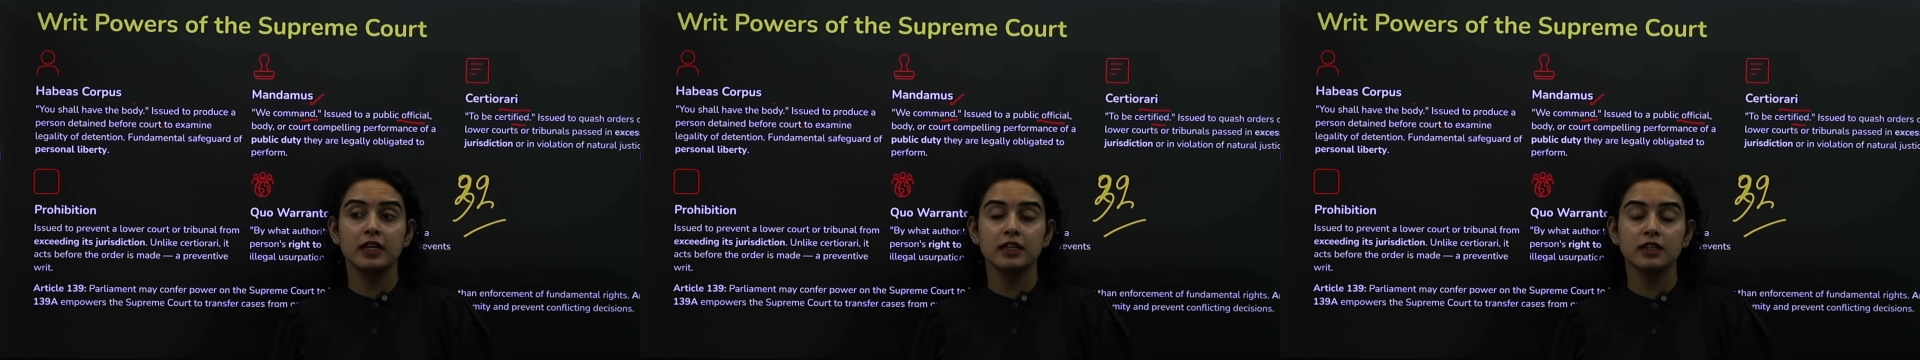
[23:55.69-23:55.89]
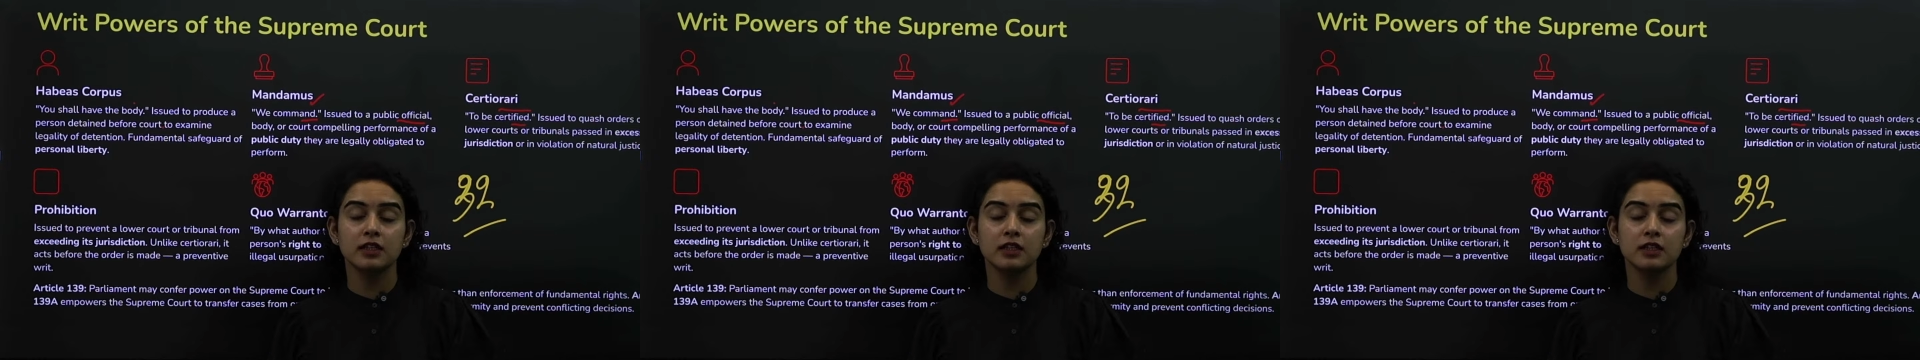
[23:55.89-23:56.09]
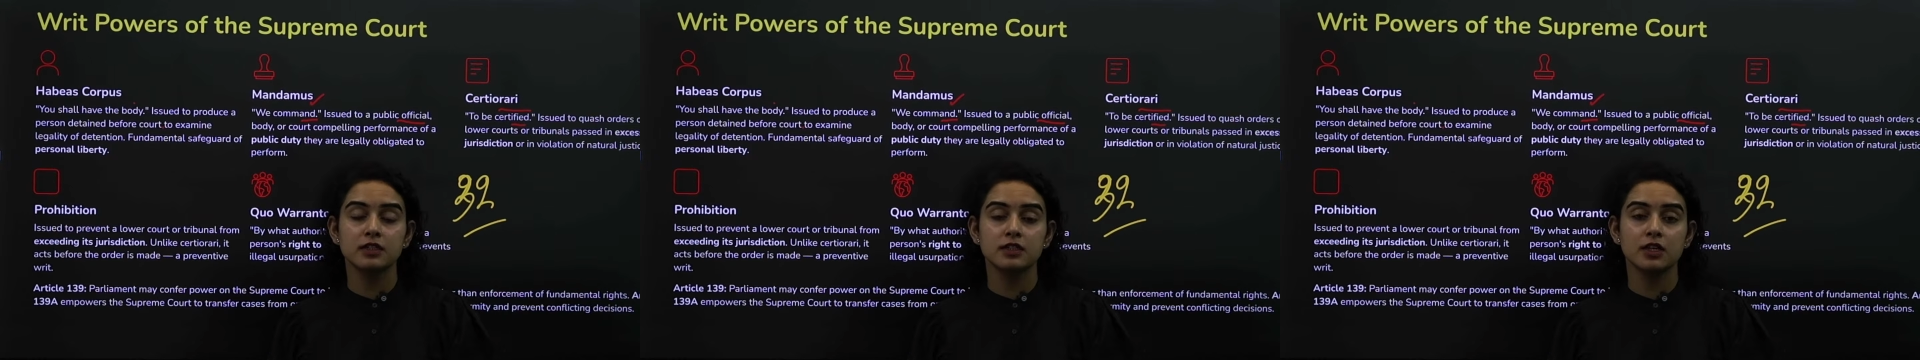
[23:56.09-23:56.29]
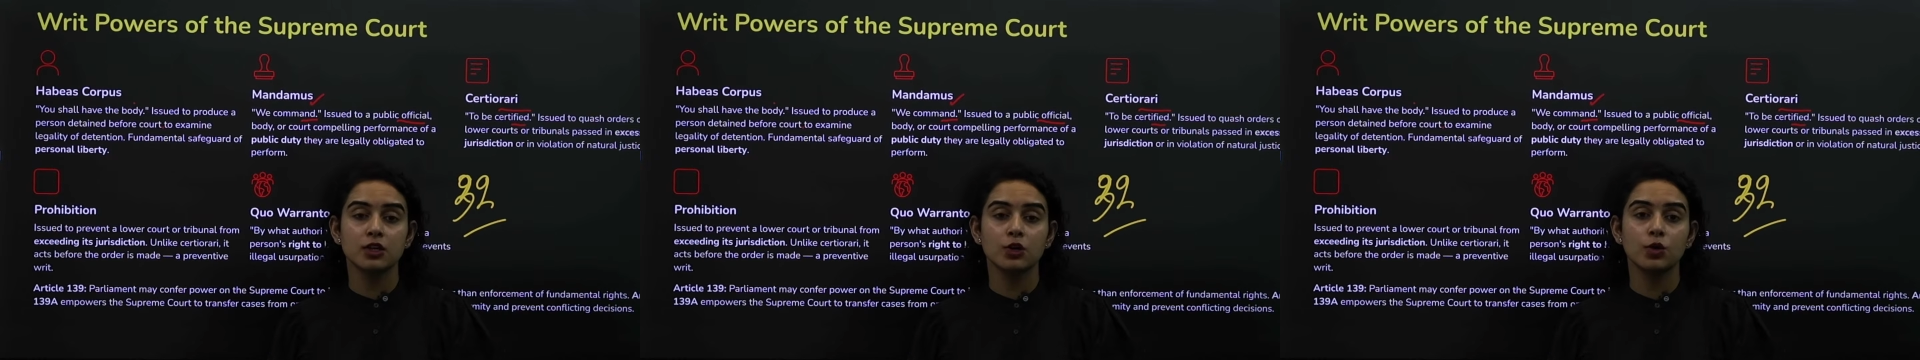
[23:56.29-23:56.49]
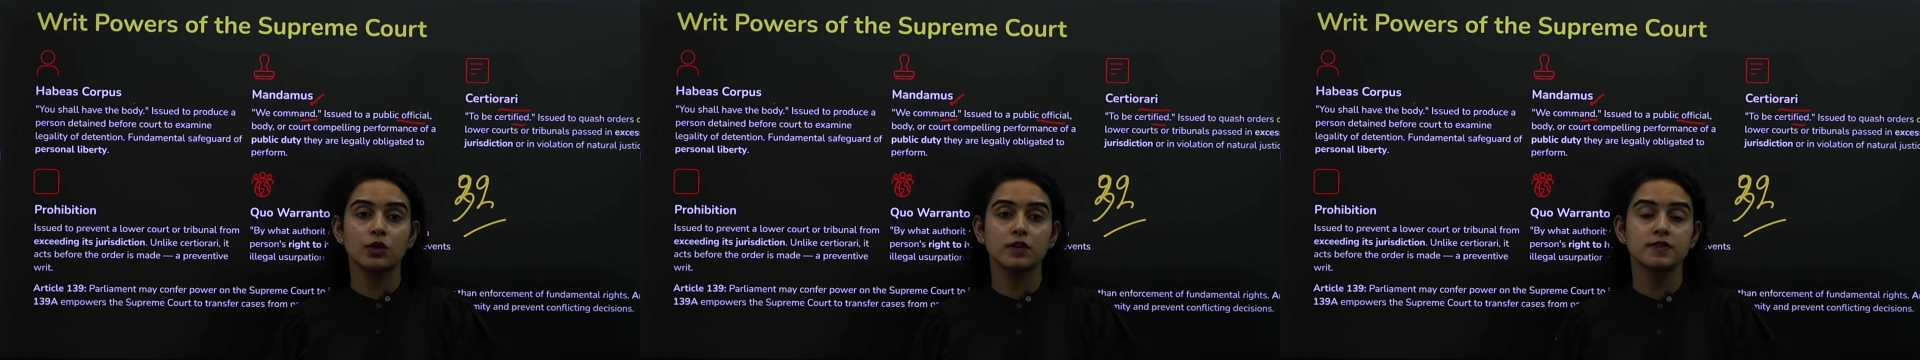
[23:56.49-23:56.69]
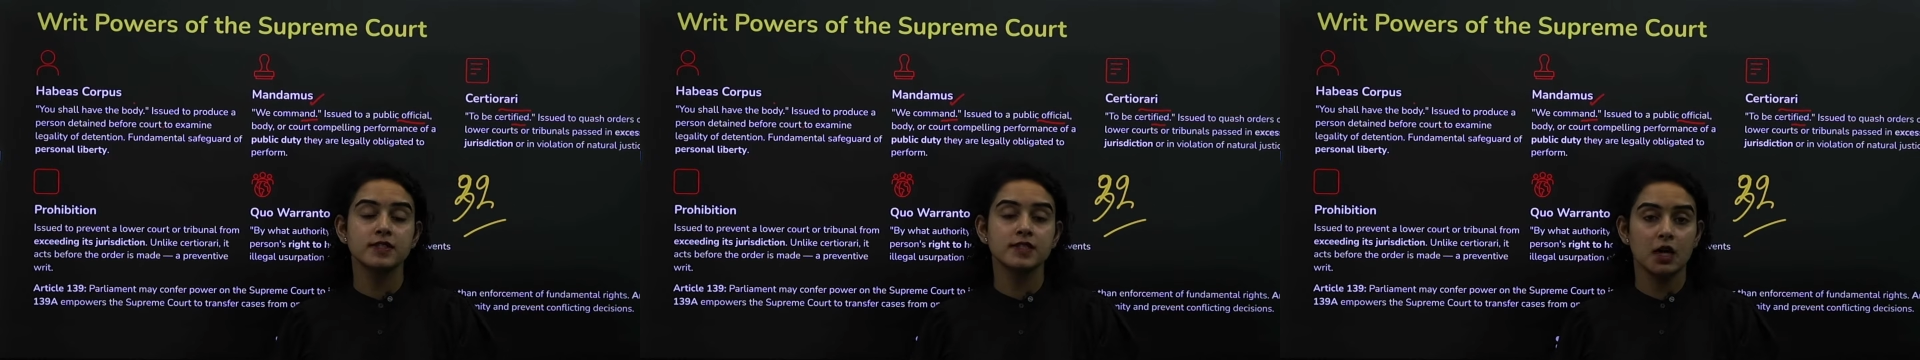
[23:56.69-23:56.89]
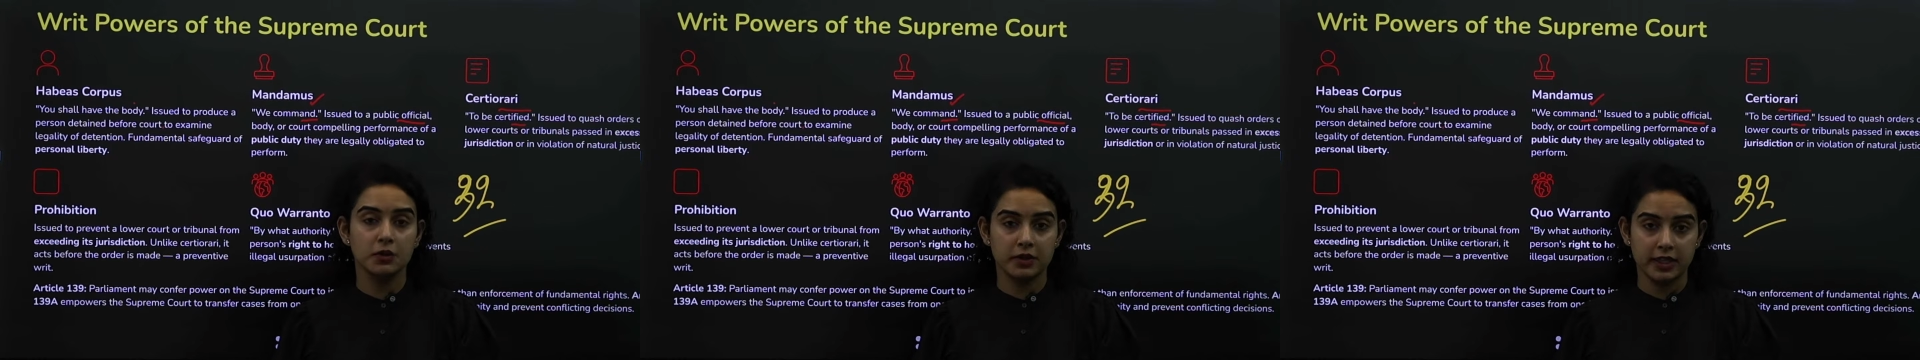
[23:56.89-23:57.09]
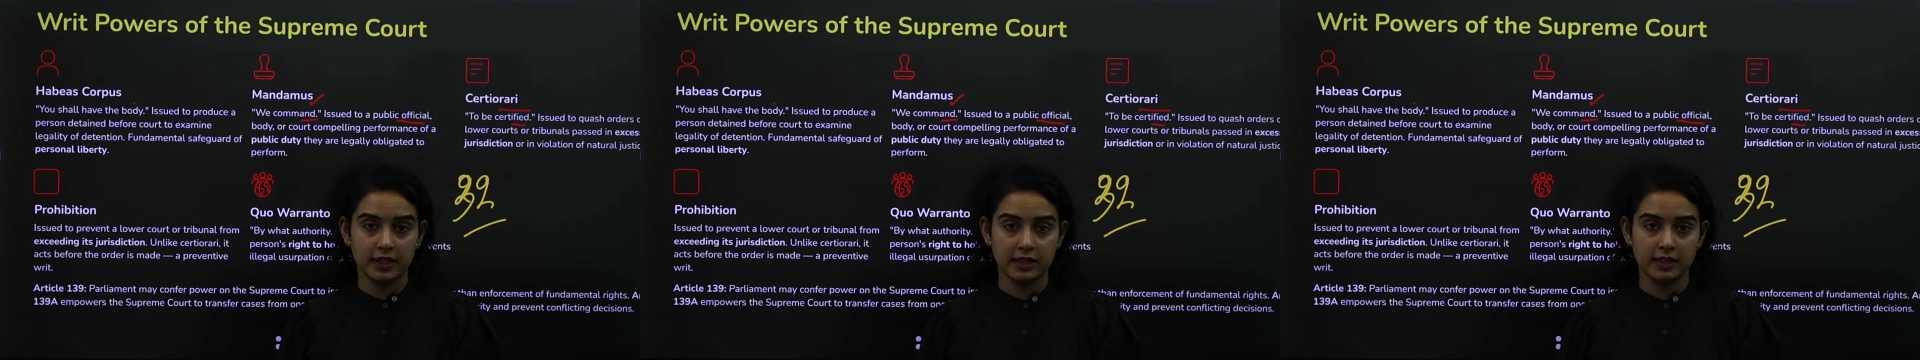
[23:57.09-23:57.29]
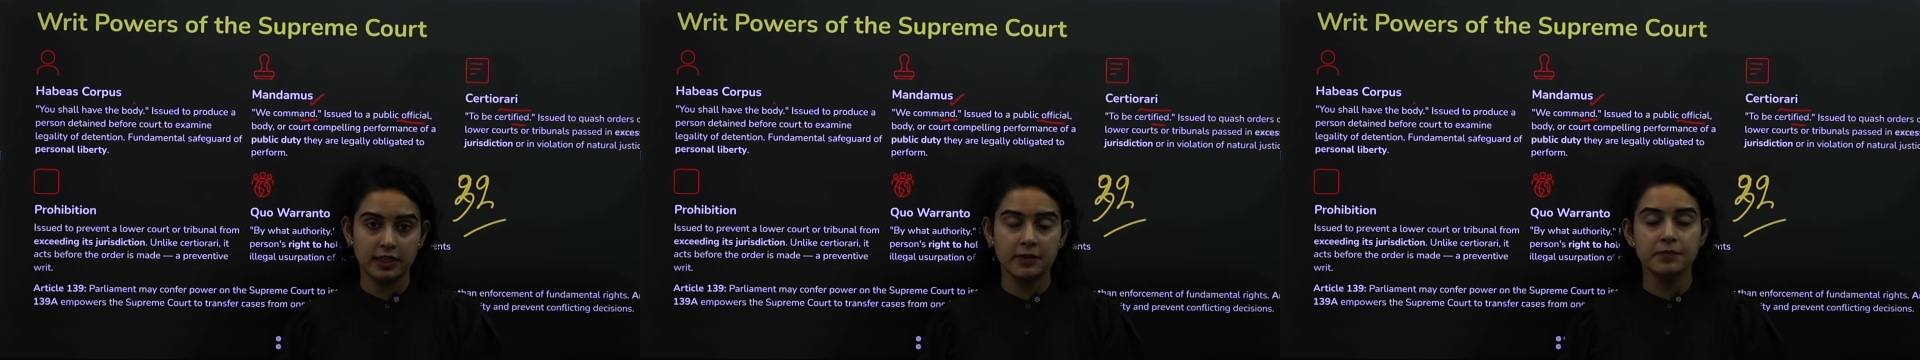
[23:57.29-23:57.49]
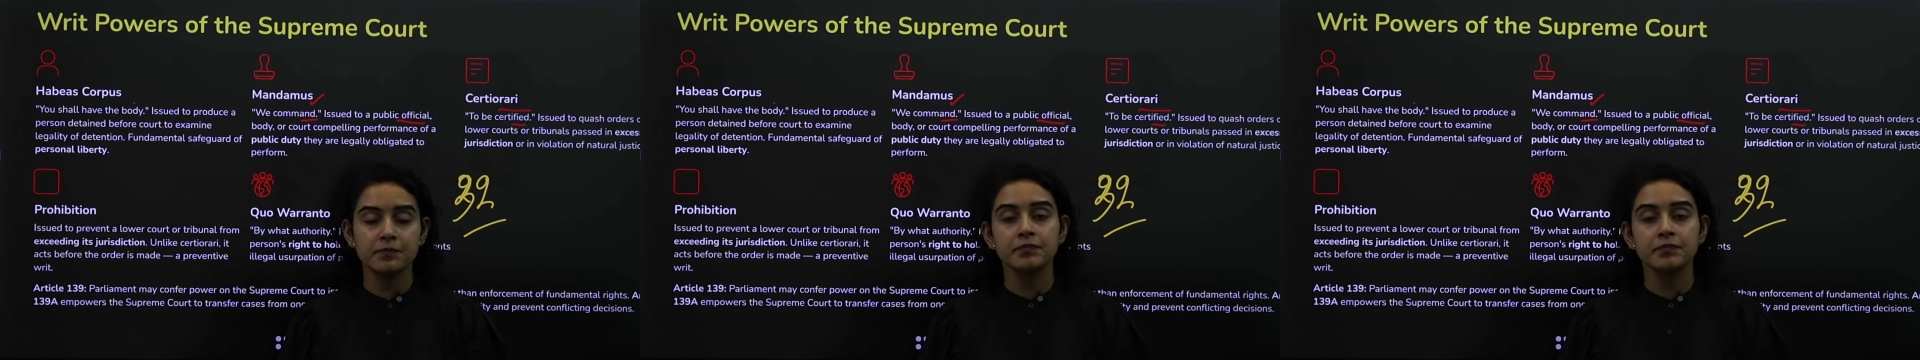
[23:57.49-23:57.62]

in the district court of South Delhi,